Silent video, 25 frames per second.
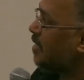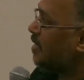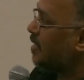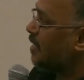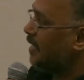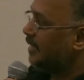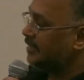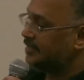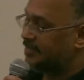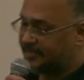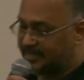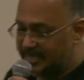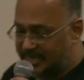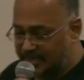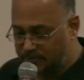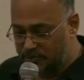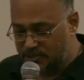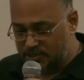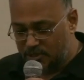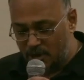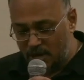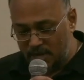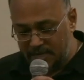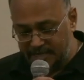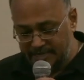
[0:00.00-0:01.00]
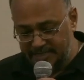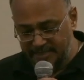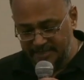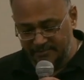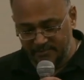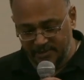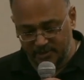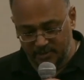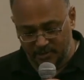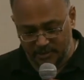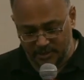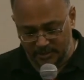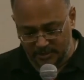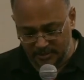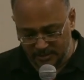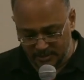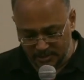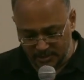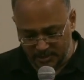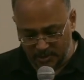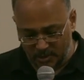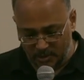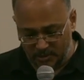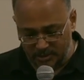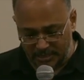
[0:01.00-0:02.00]
And the team's cognitive load
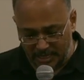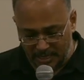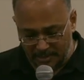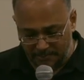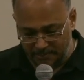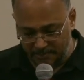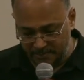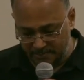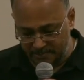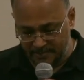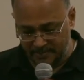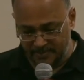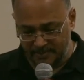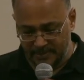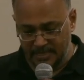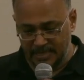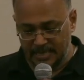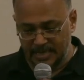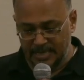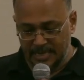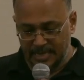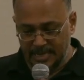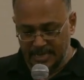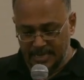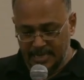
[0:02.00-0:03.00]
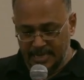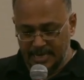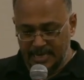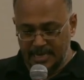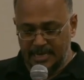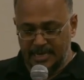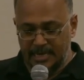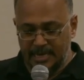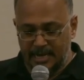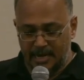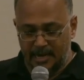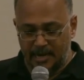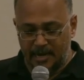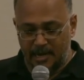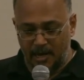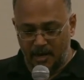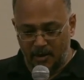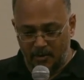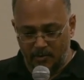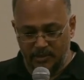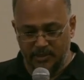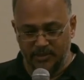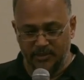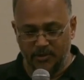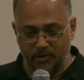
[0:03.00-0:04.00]
goes up.
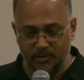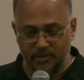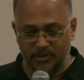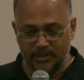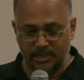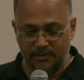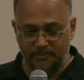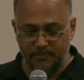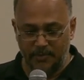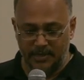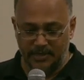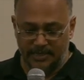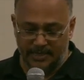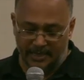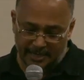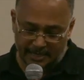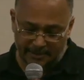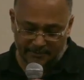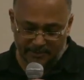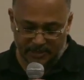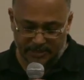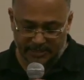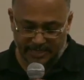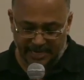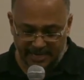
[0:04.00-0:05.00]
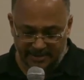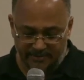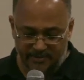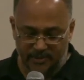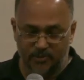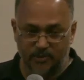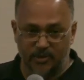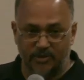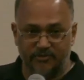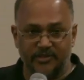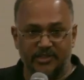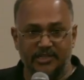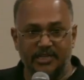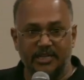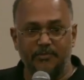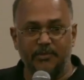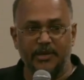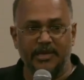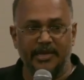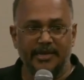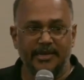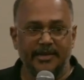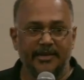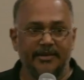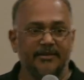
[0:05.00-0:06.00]
How it goes up, and I was dealing with one of the
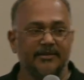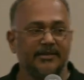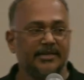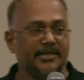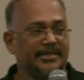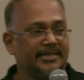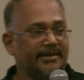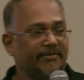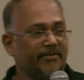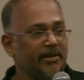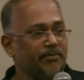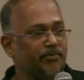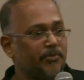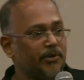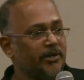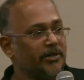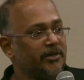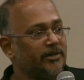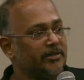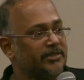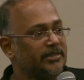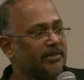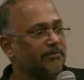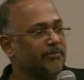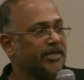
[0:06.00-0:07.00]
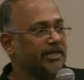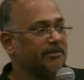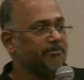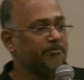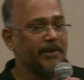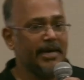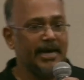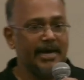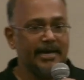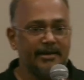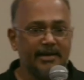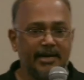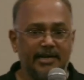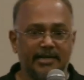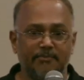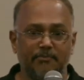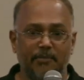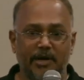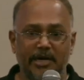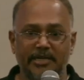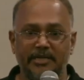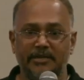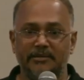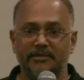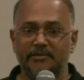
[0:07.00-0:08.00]
DBA developer some time back, and
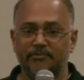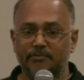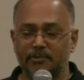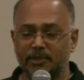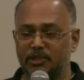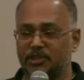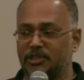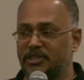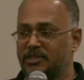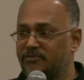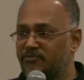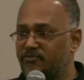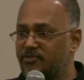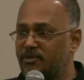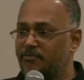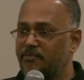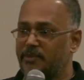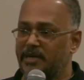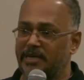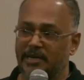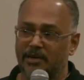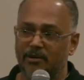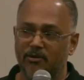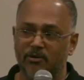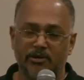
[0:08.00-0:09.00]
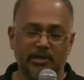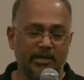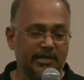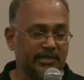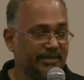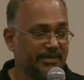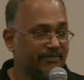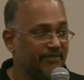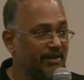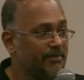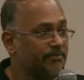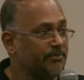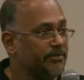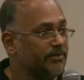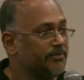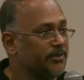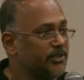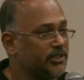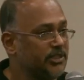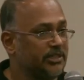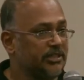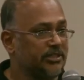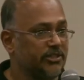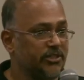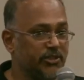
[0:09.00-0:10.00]
my machine from my local development
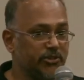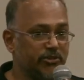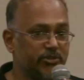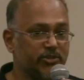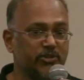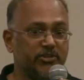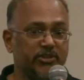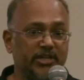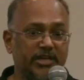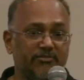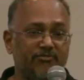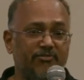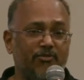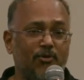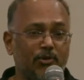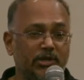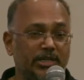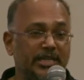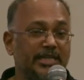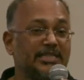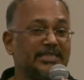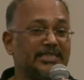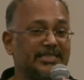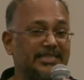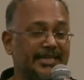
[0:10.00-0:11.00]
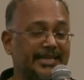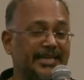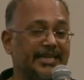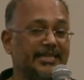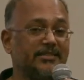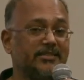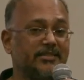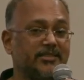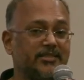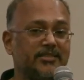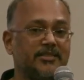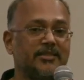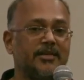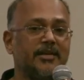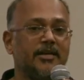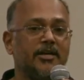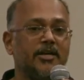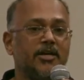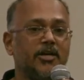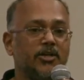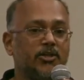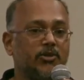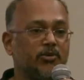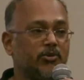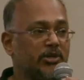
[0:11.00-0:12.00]
machine, it used to take 14 seconds
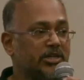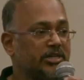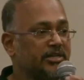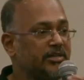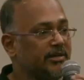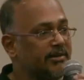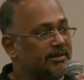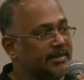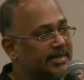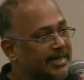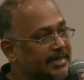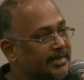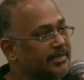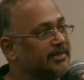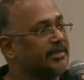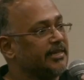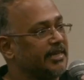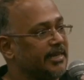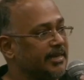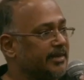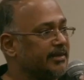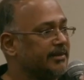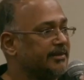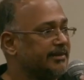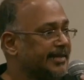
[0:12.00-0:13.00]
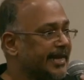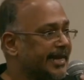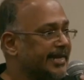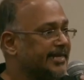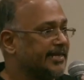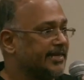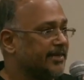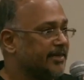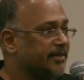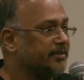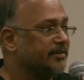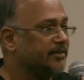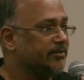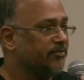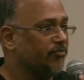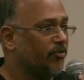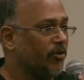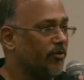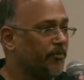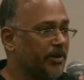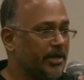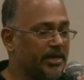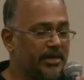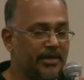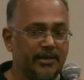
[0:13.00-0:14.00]
to return the data for
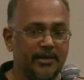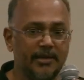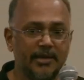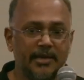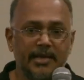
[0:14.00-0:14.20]
me.